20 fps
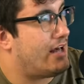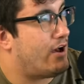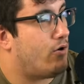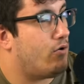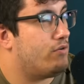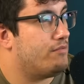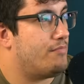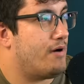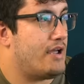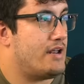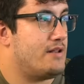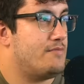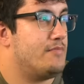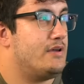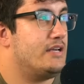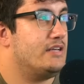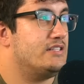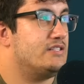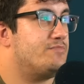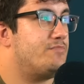not old by any
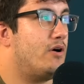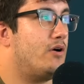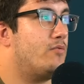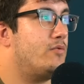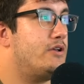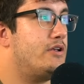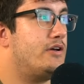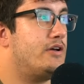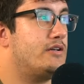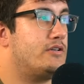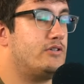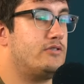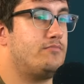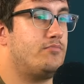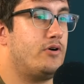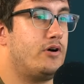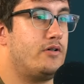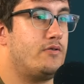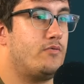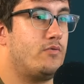means, but when you get to the
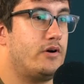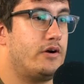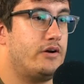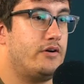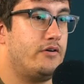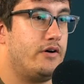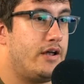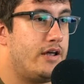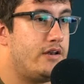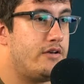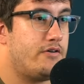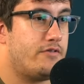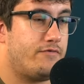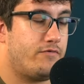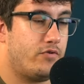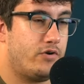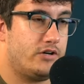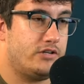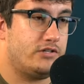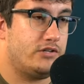point where you're in your
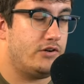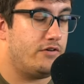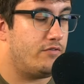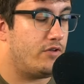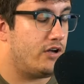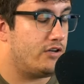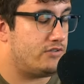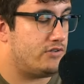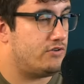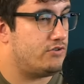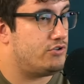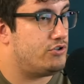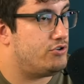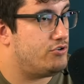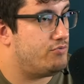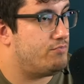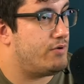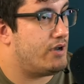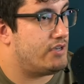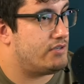forties and you've lost those
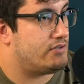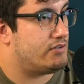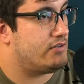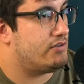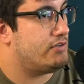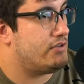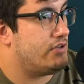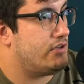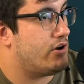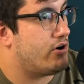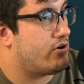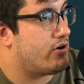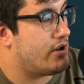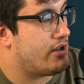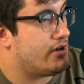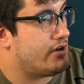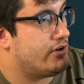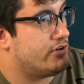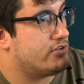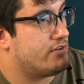two best
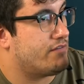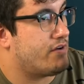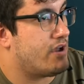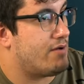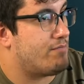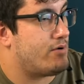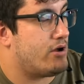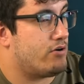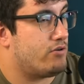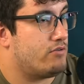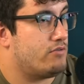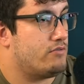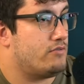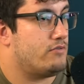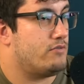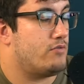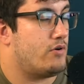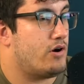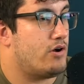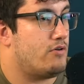earning years of compound
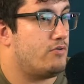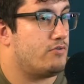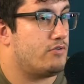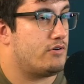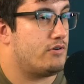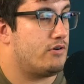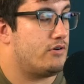growth